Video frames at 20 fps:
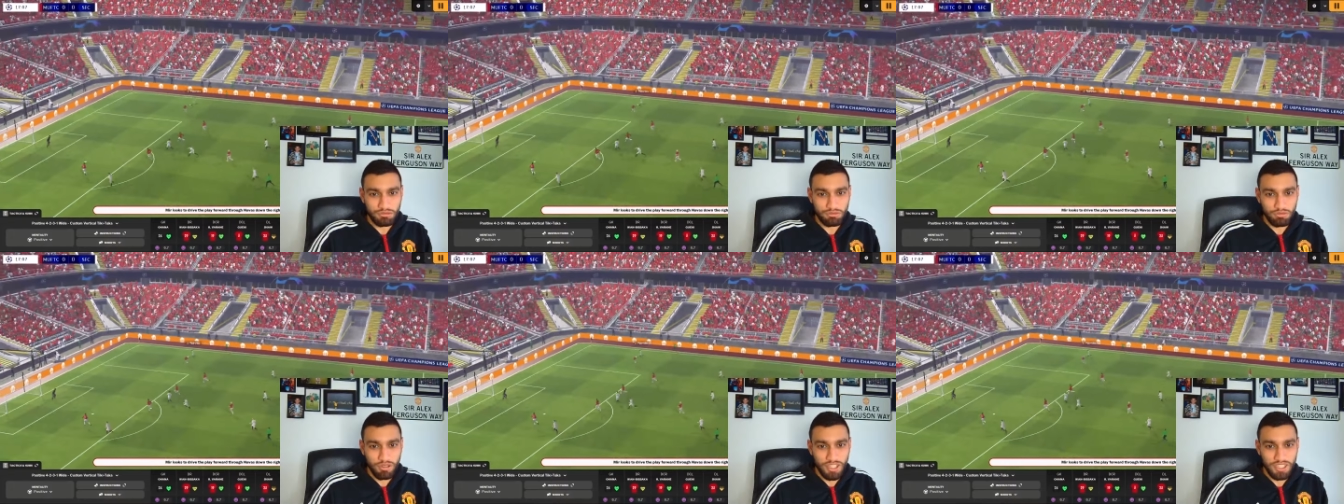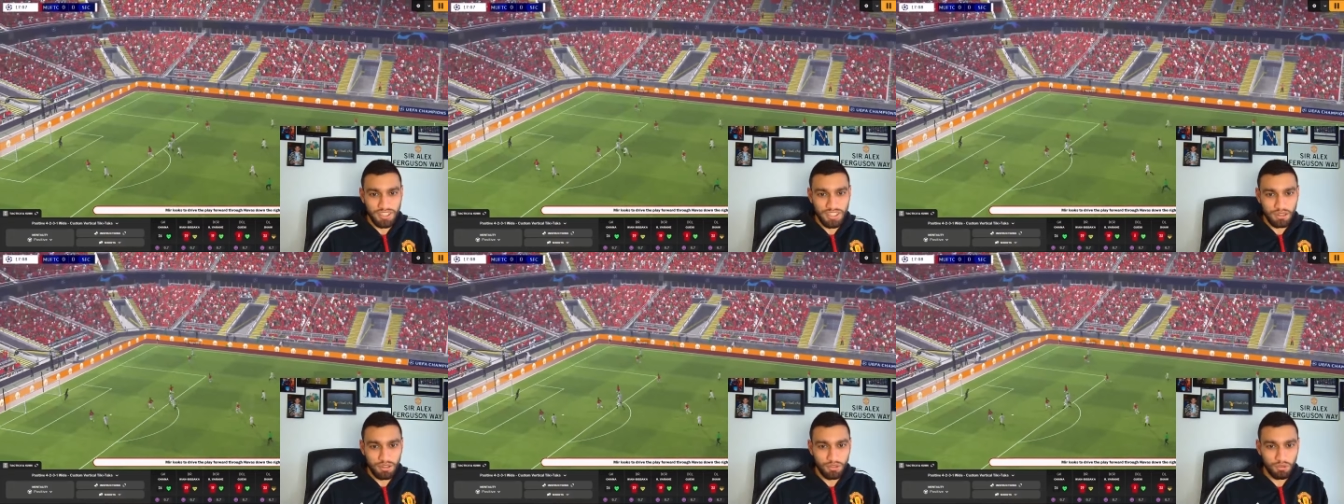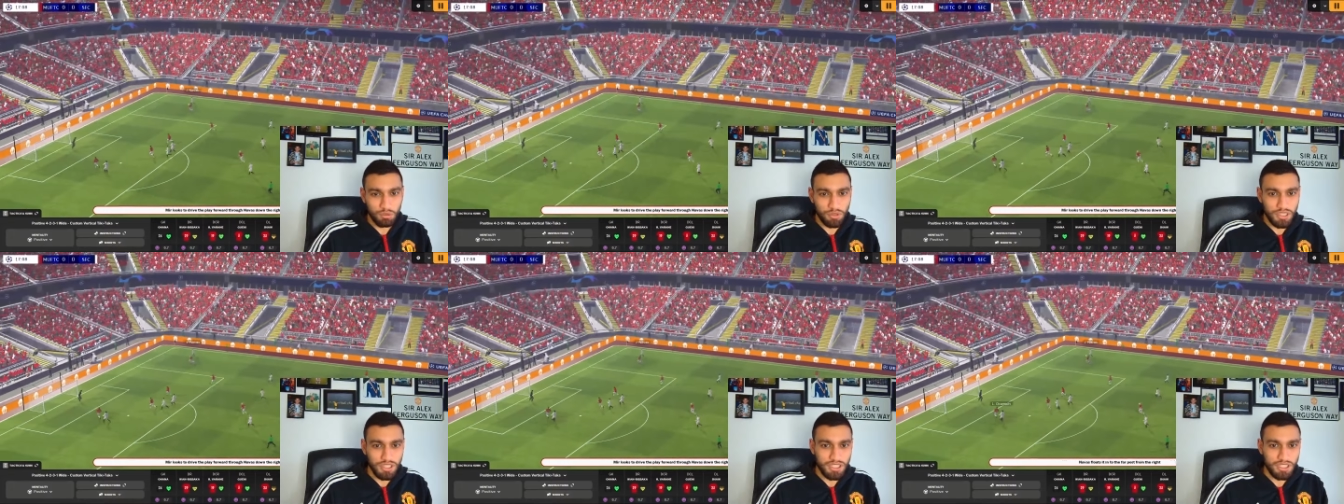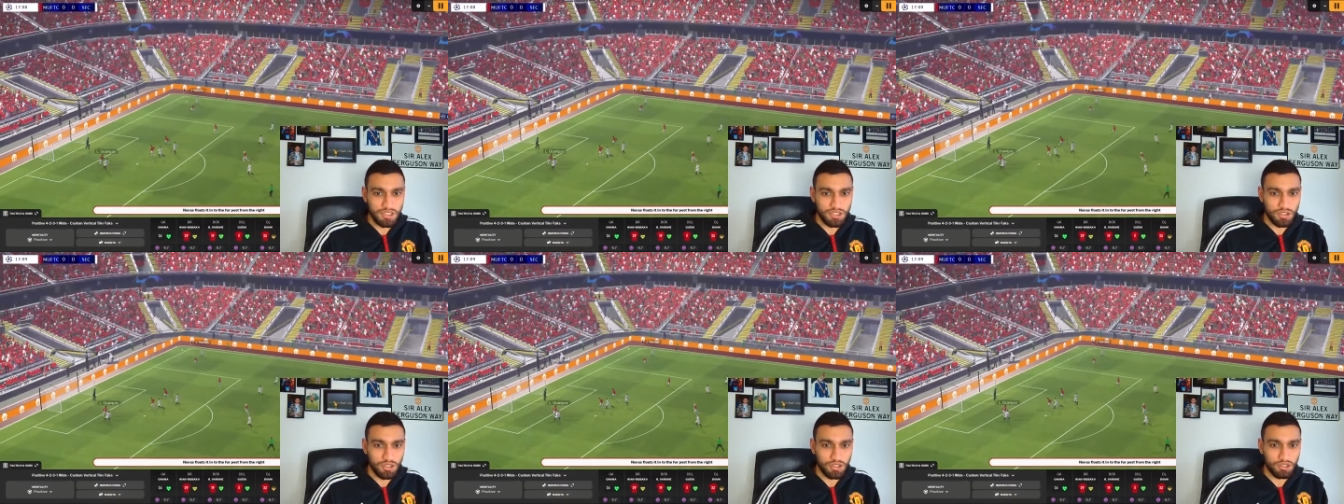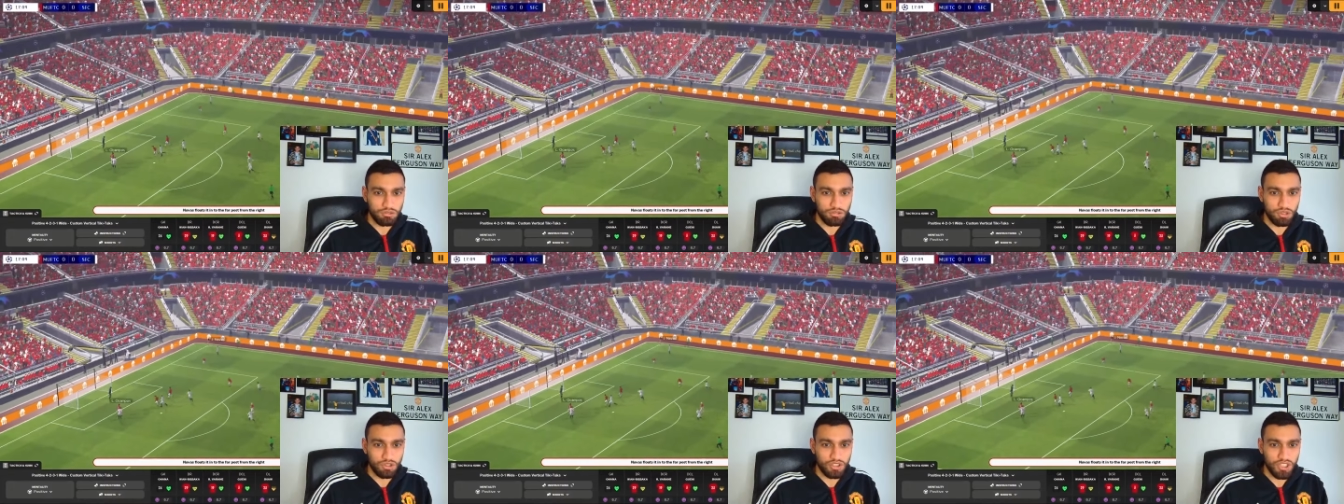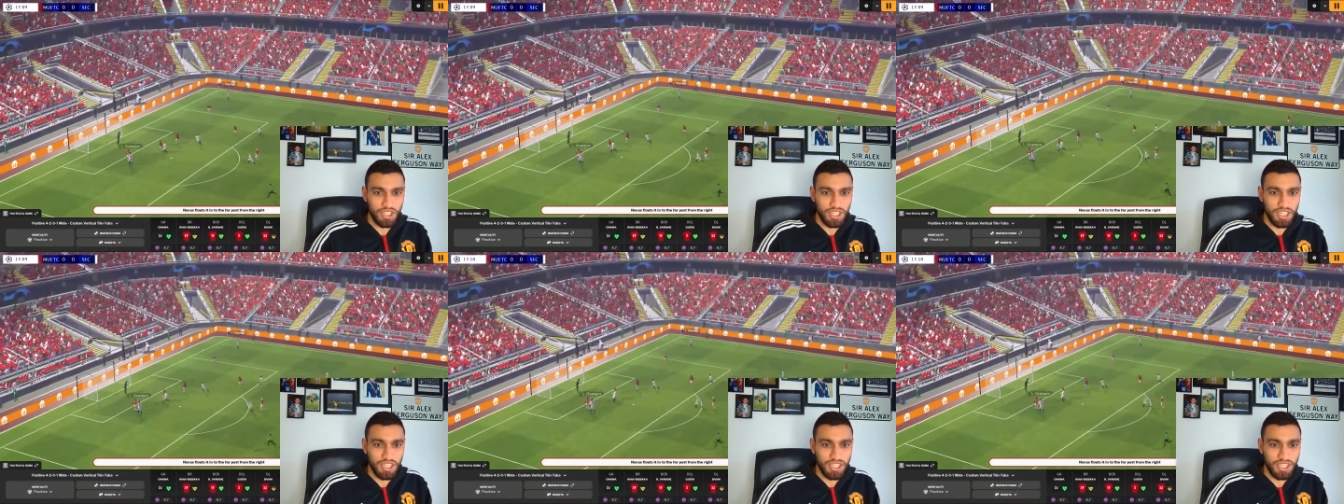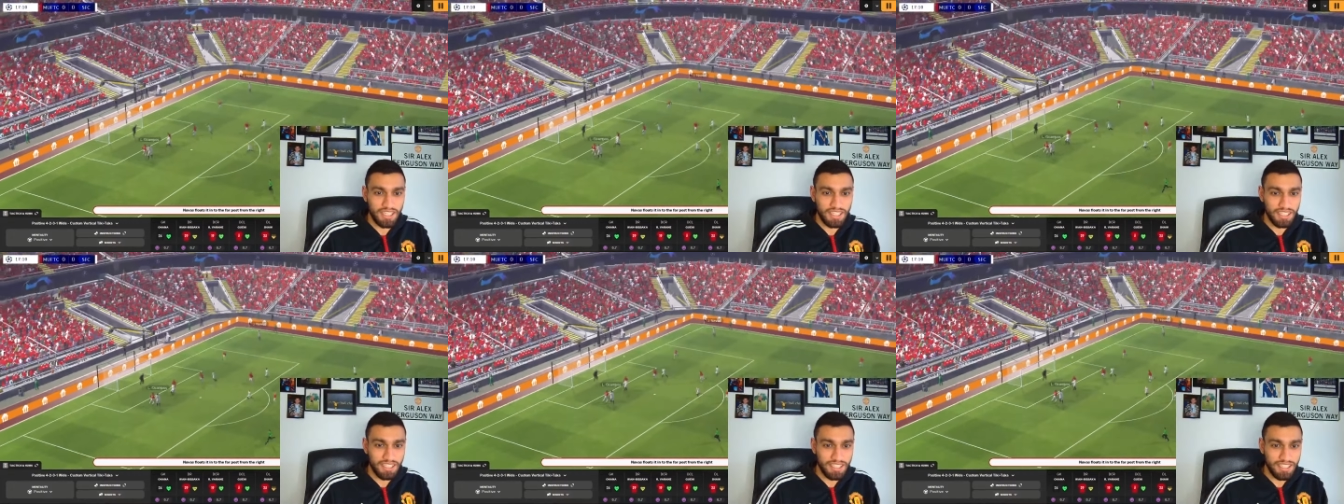running down the wing. He's going to cross it
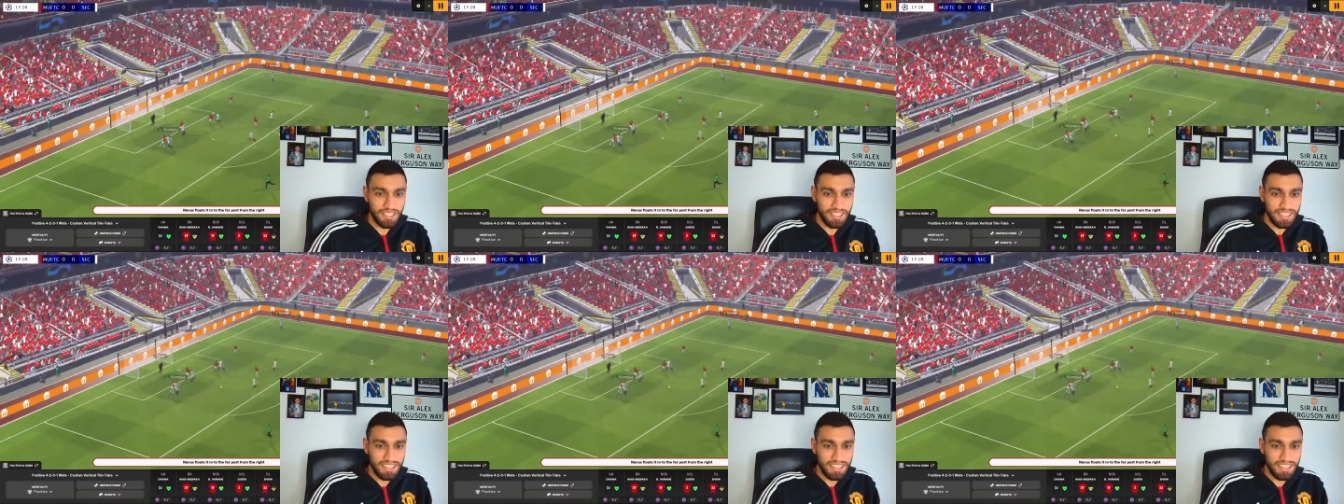in.